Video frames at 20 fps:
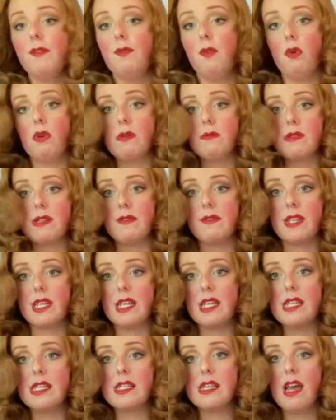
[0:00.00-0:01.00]
forms of
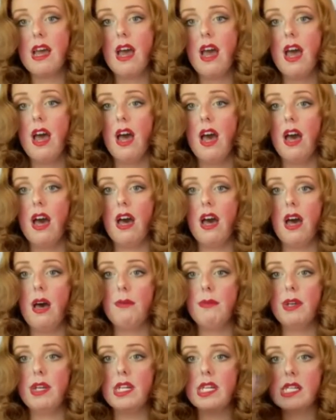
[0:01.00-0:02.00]
these. Um,
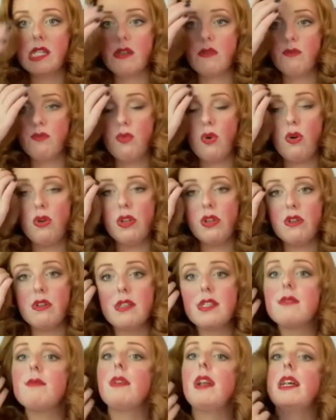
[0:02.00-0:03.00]
is
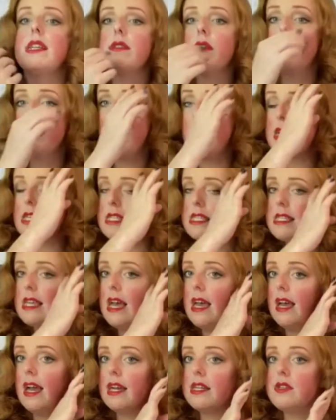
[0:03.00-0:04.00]
rollers. When I do a wet
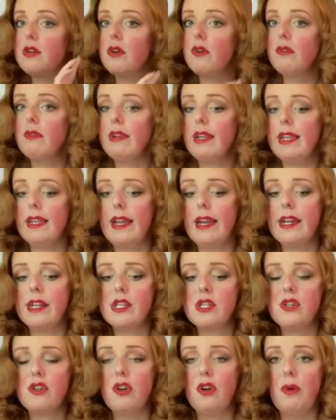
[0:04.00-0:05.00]
set, I don't really like
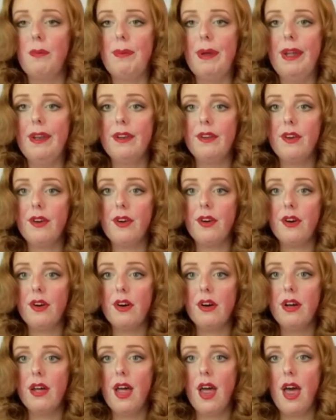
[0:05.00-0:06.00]
to pin
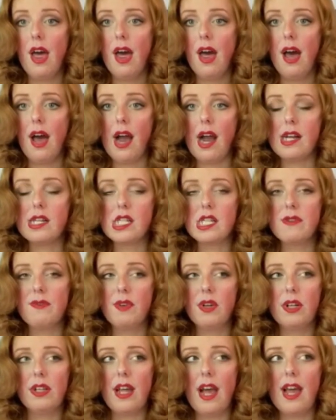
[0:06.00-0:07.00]
curl. I just
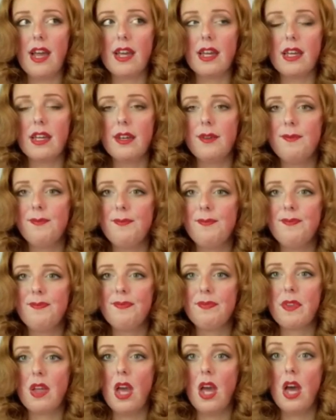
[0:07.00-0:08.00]
feel like
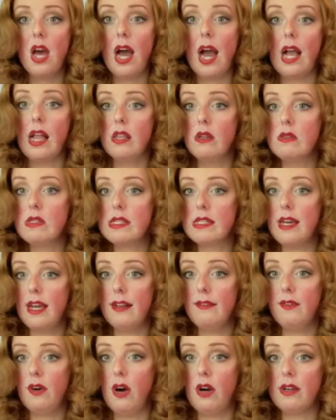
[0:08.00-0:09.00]
I lose a lot of
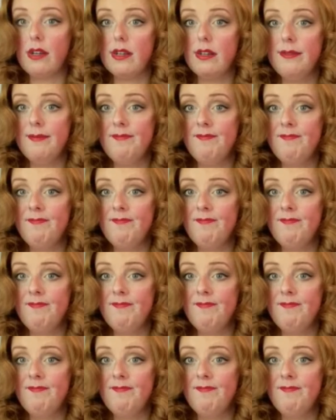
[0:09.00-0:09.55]
volume